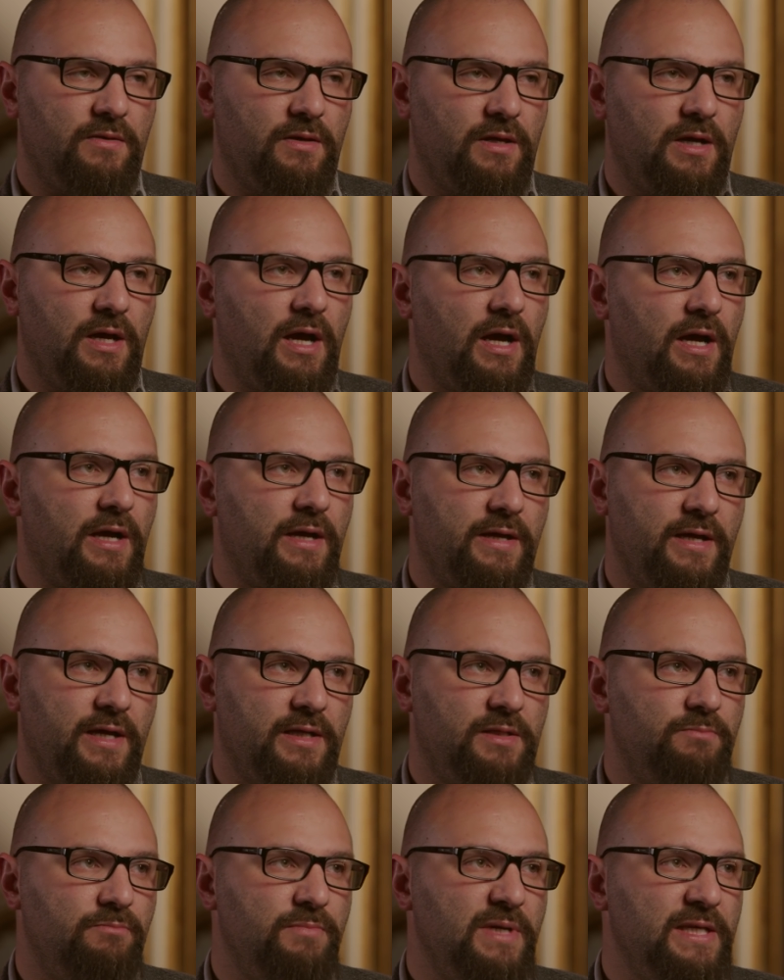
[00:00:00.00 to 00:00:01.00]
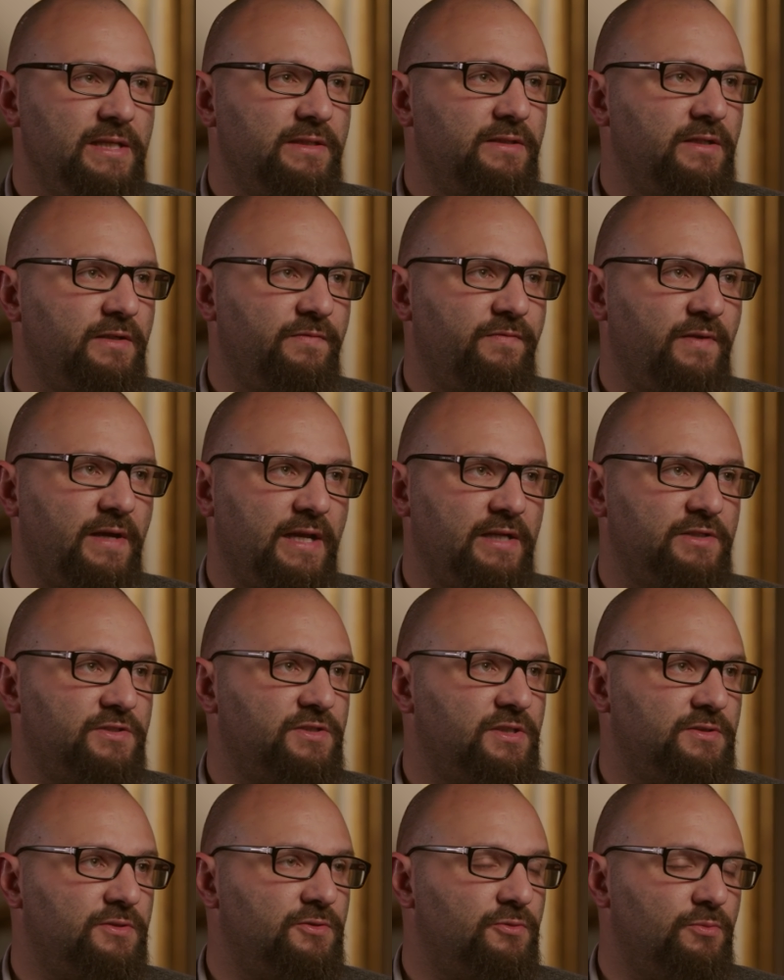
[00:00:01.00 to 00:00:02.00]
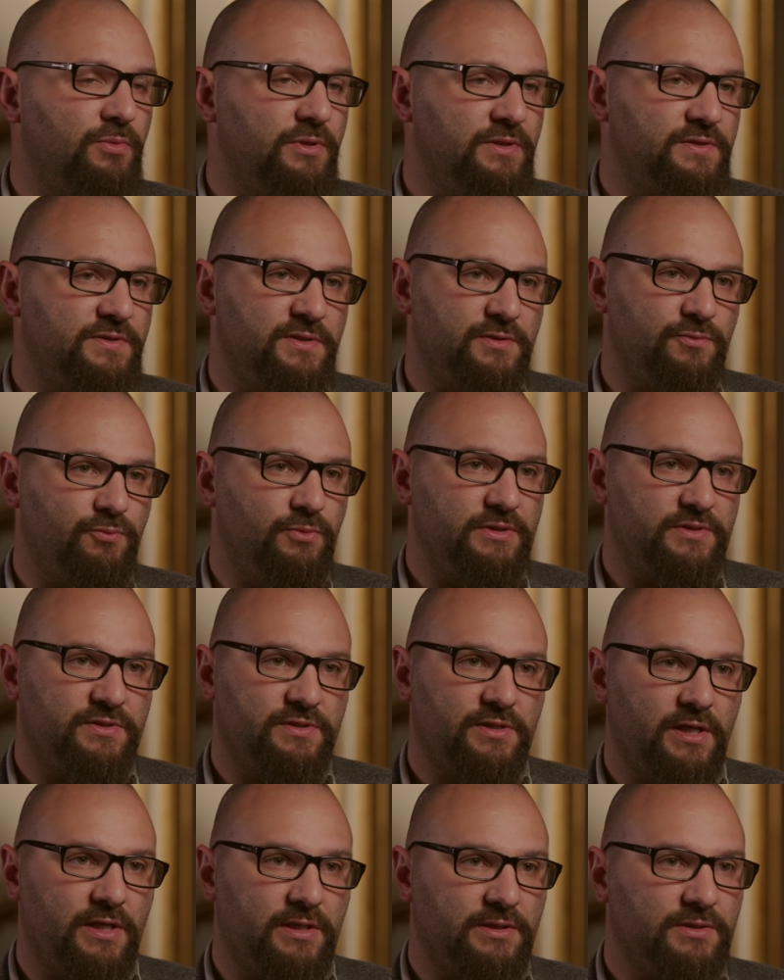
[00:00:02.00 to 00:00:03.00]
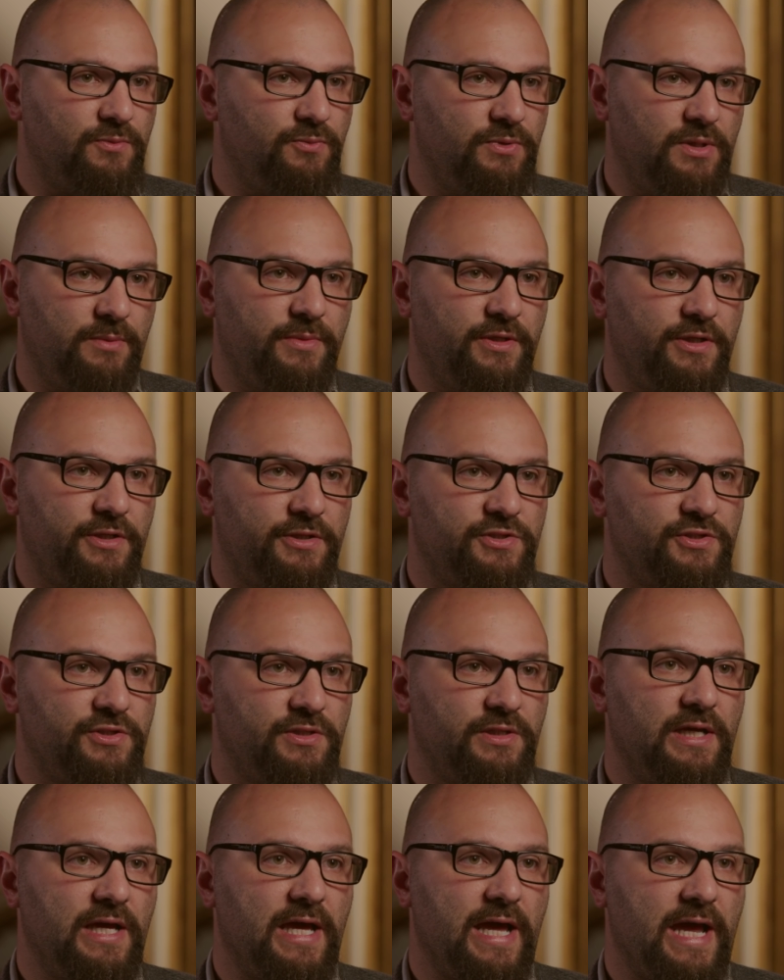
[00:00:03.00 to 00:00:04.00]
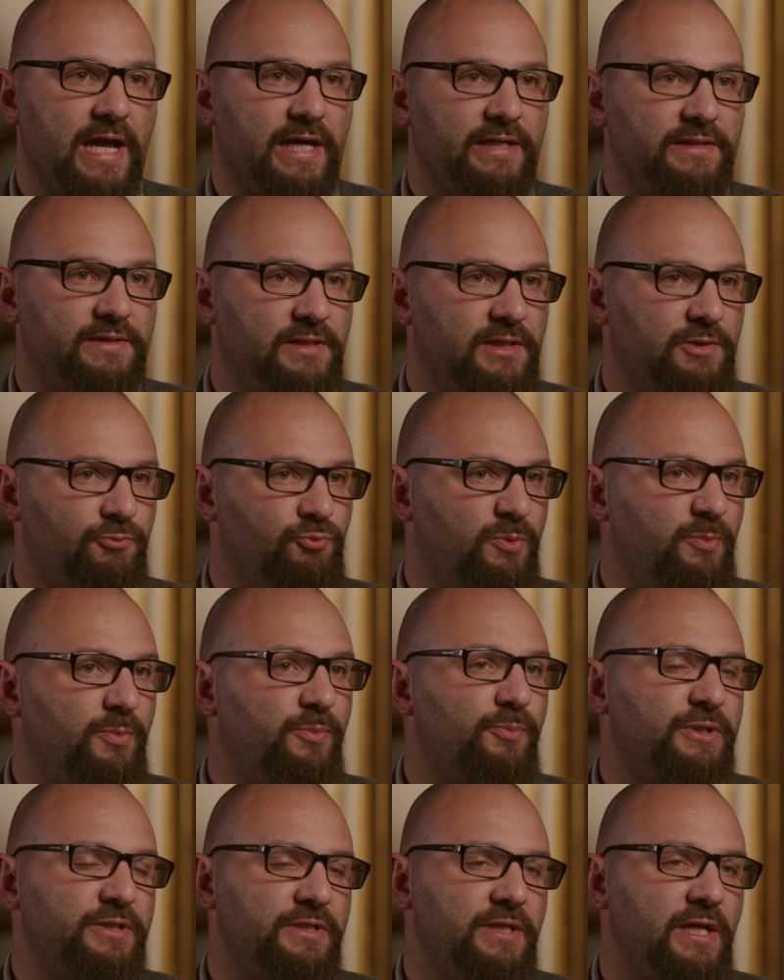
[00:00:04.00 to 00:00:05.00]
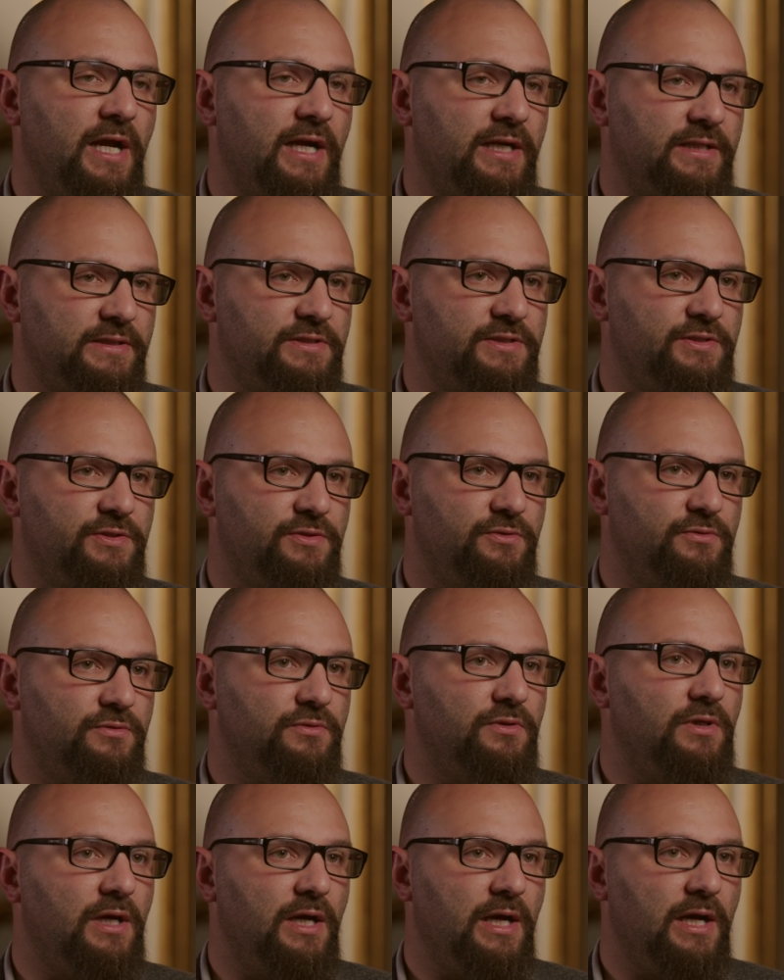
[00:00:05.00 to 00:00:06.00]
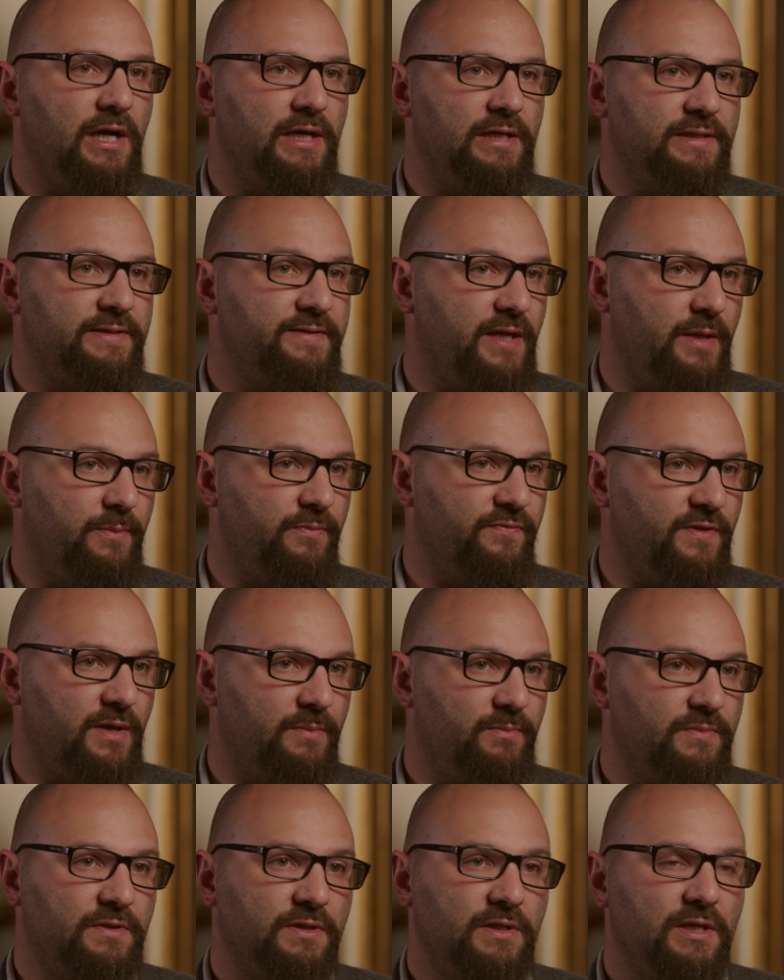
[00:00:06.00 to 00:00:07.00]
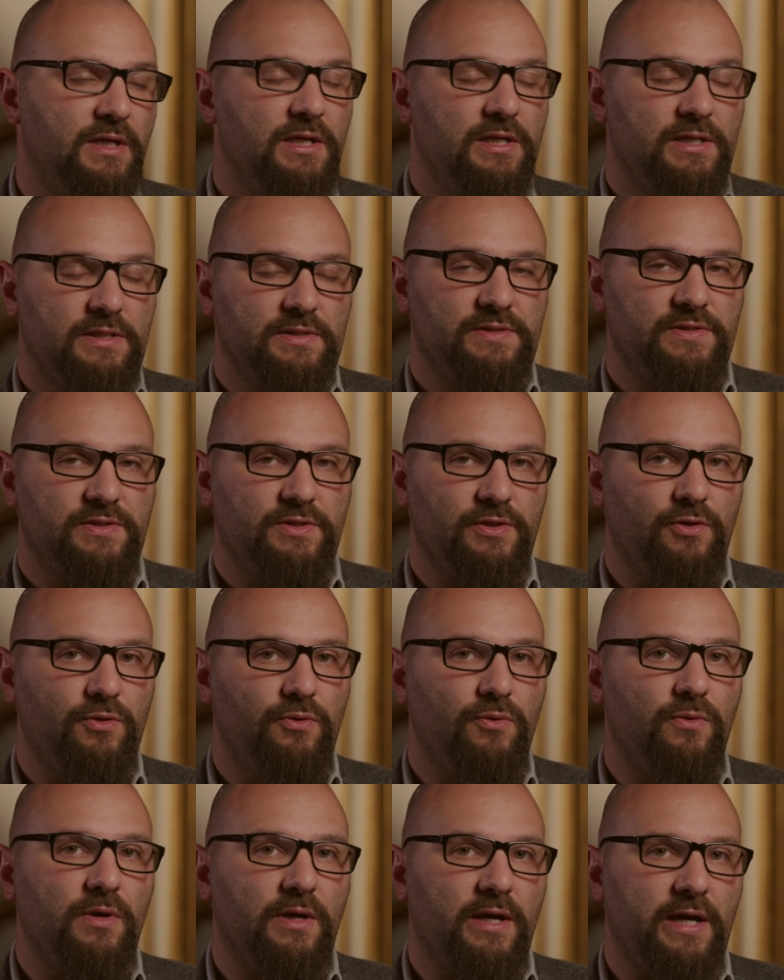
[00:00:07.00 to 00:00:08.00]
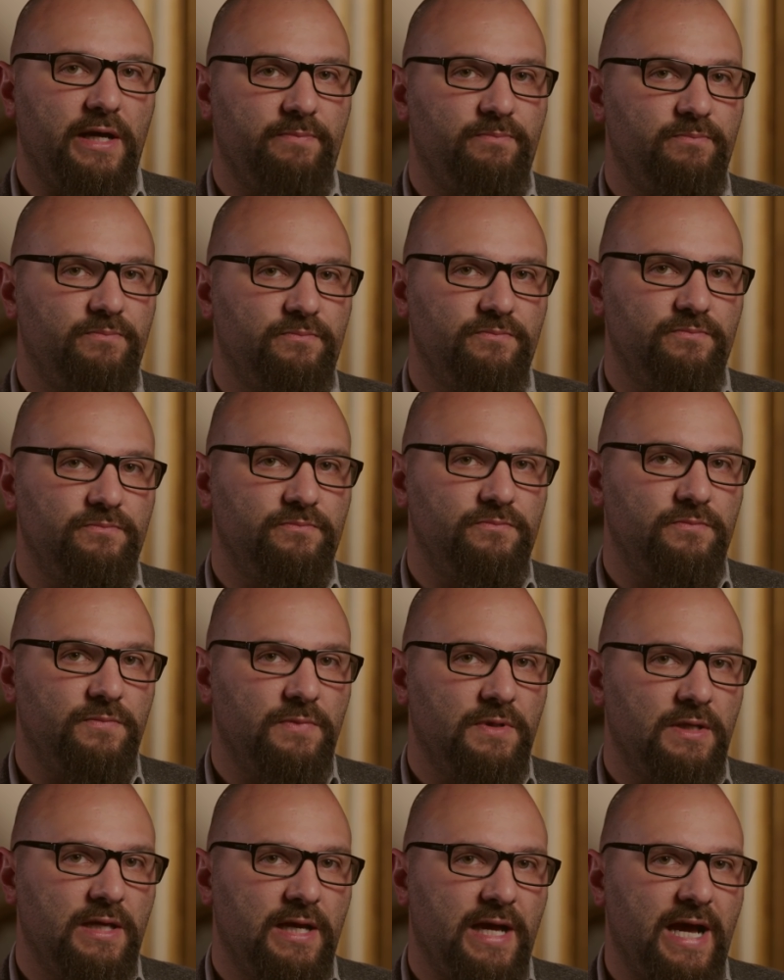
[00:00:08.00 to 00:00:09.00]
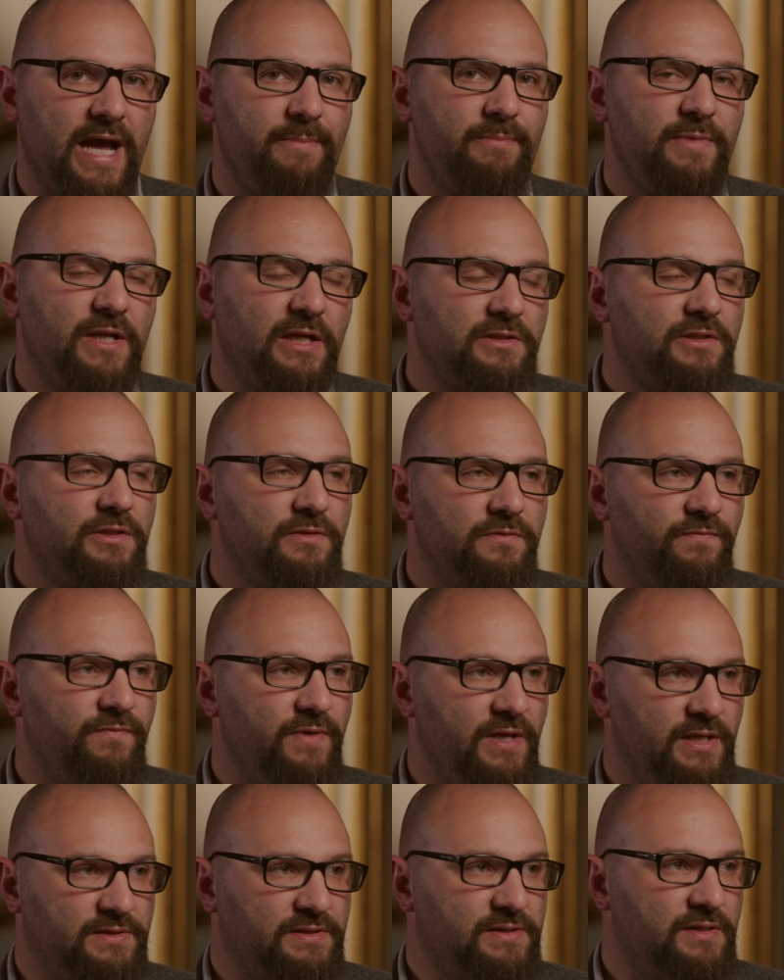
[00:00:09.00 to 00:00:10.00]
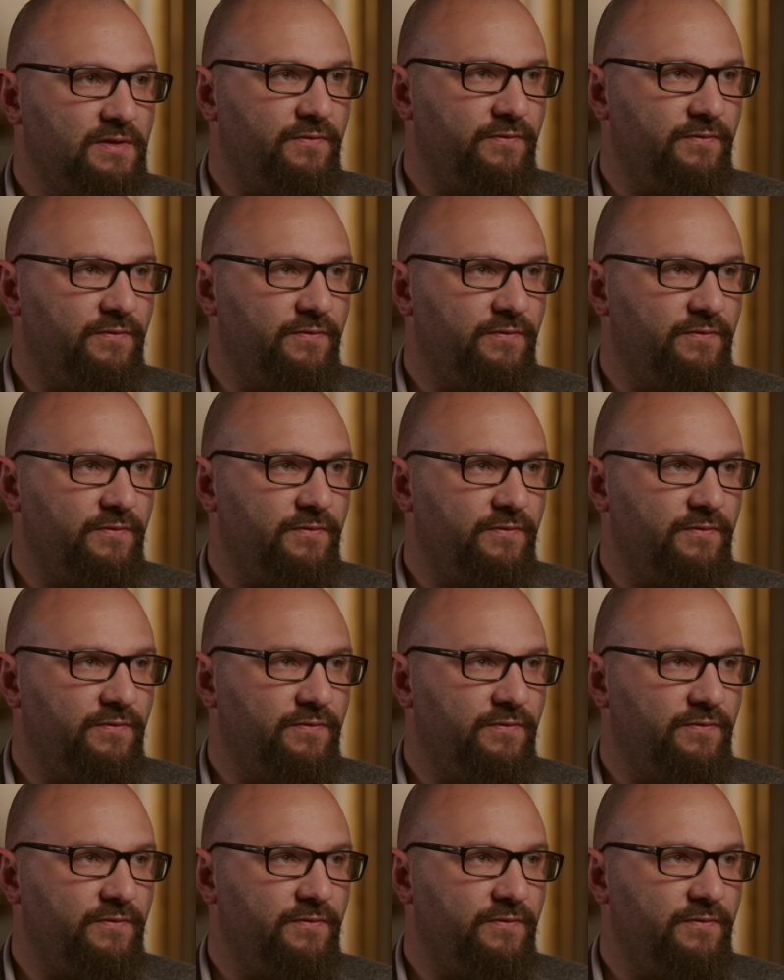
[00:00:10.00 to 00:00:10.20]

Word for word: uh, immediately financial turbulences will start, will emerge, uh, and it will be pretty hard to uh, tame them. So I, I'm not convinced